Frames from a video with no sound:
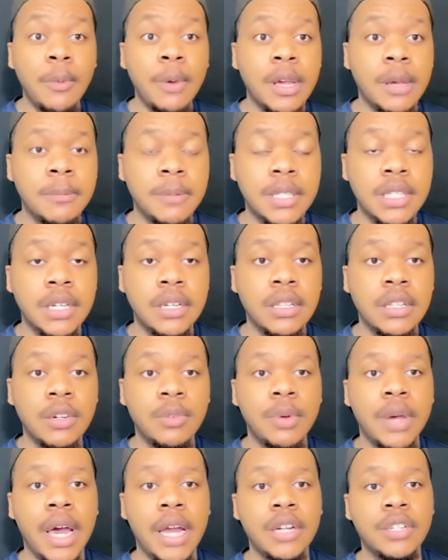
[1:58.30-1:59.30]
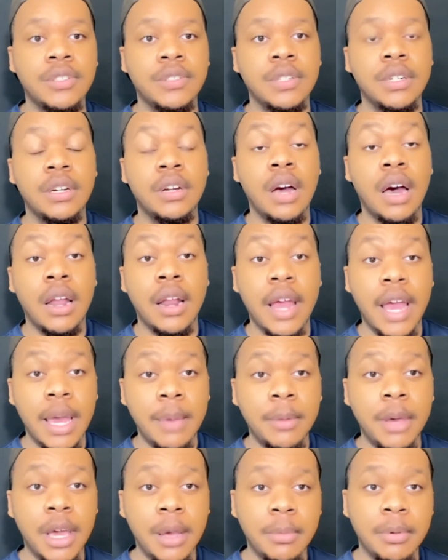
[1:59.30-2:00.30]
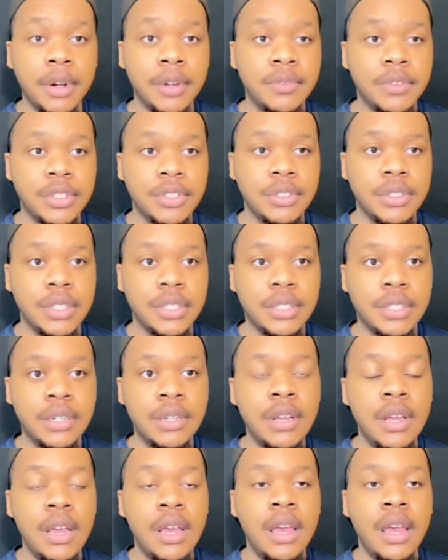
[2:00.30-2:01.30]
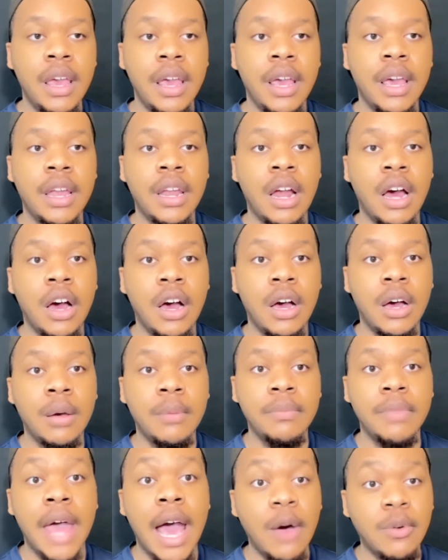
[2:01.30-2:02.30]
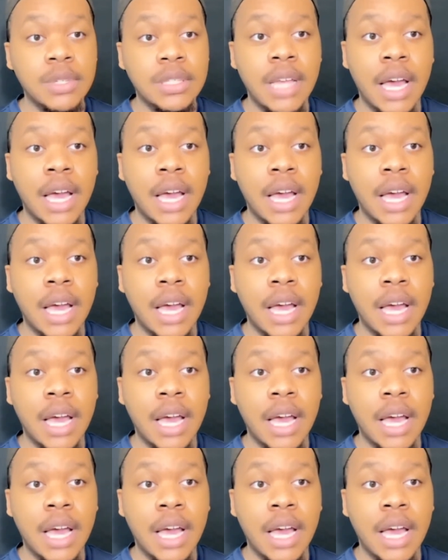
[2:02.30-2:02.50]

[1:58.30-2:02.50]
week in particular, we had a drill called an ABA briefing drill. And um, that was